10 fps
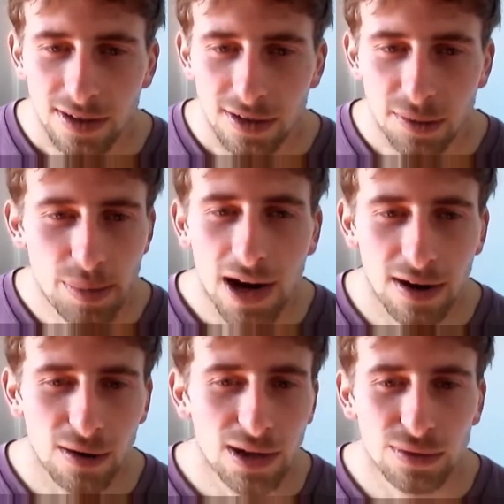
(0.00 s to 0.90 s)
The
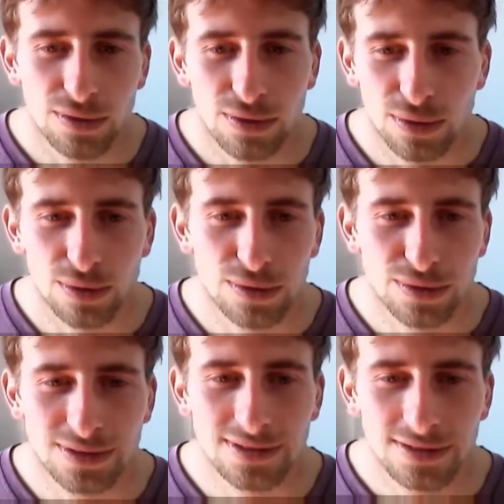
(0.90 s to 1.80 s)
parallels
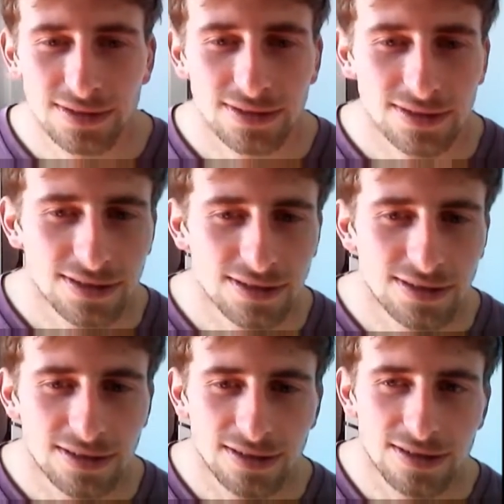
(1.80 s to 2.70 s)
drawn
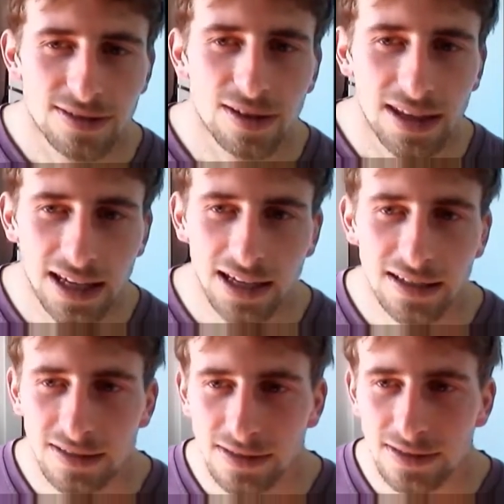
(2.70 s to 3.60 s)
to
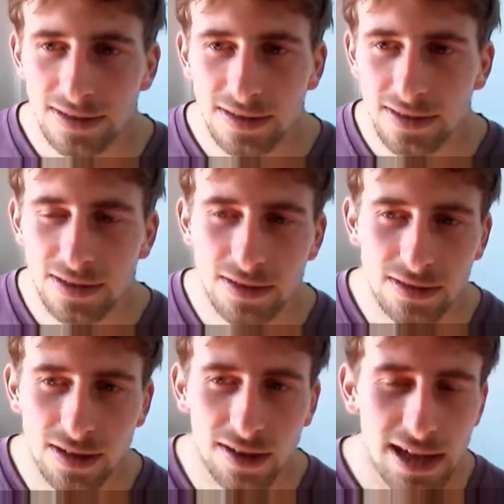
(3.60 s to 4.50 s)
then
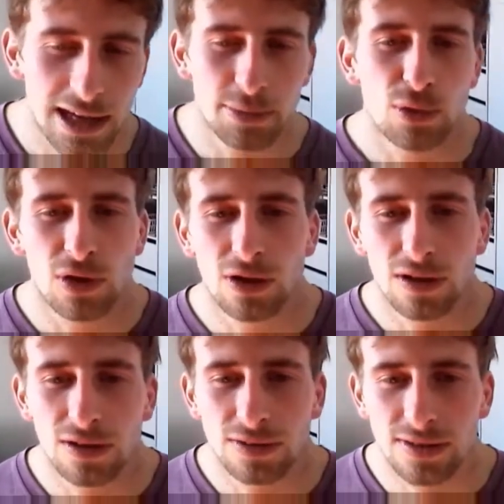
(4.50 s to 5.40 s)
to the animal
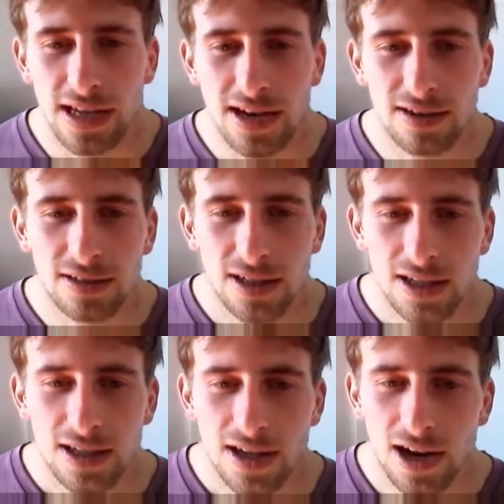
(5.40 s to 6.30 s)
holocaust now
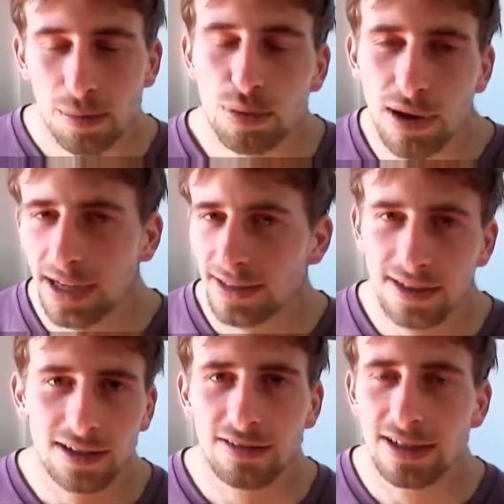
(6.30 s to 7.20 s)
are
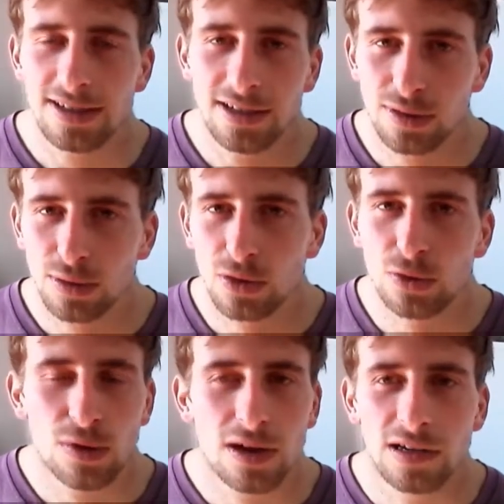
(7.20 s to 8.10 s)
practically
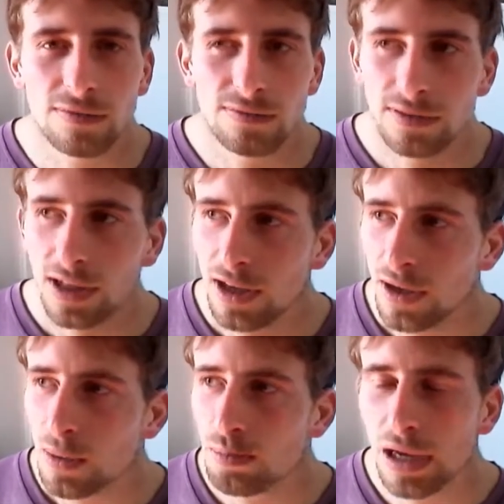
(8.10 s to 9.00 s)
identical. I've
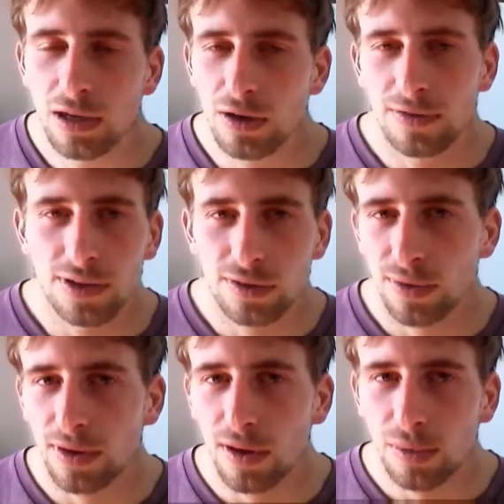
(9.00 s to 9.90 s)
been over this
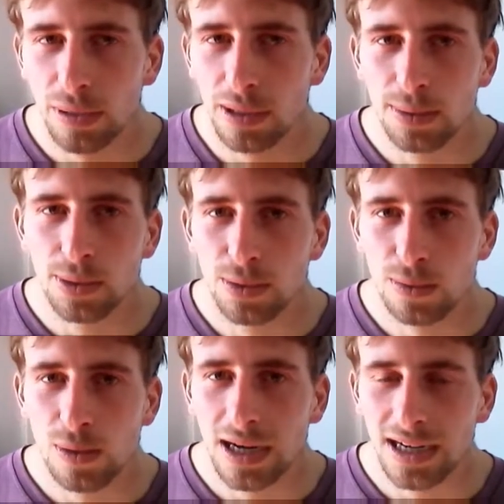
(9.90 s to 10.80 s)
with a lot of people.
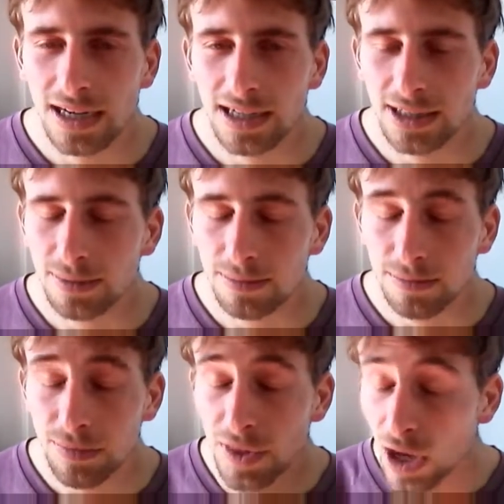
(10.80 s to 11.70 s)

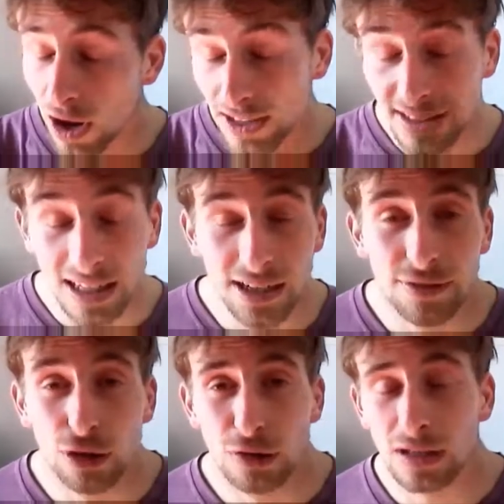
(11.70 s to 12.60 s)
Their eyes
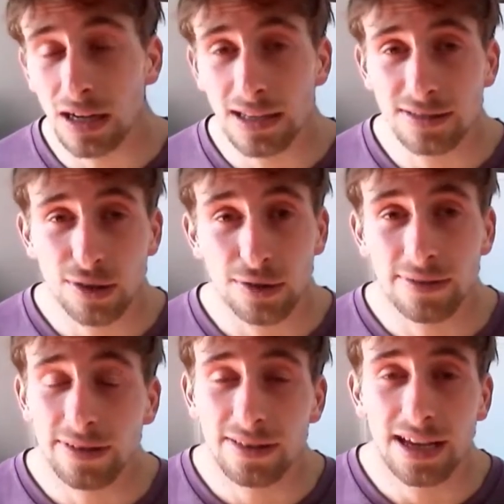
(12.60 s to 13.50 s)
glaze
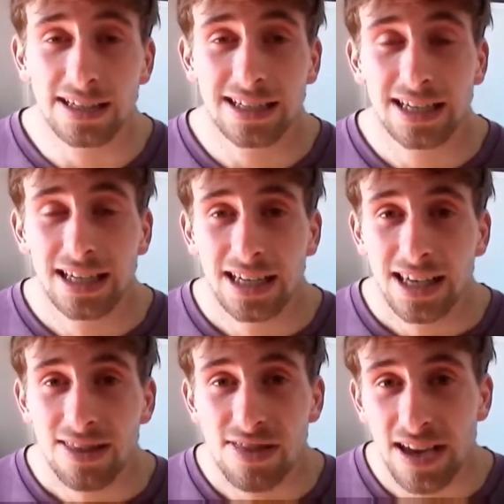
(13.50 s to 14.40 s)
over and
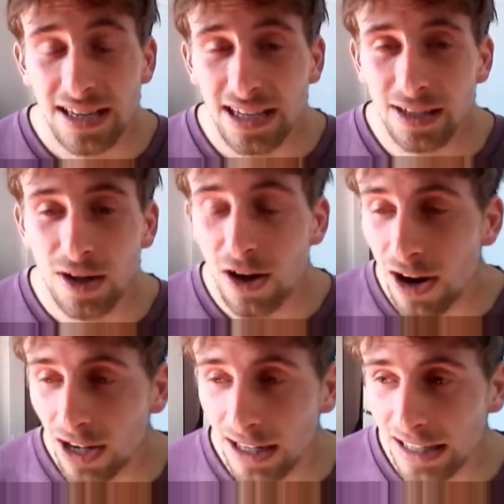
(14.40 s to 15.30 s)
they get
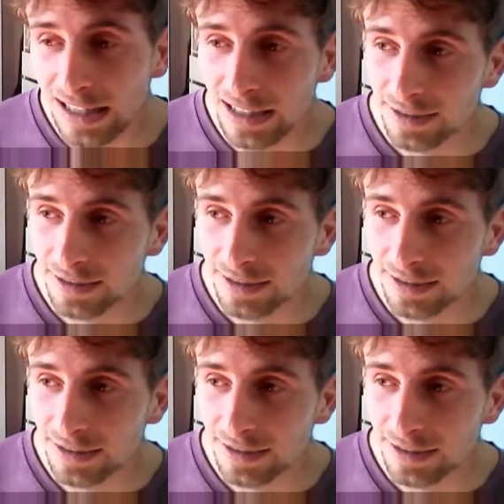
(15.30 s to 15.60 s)
highly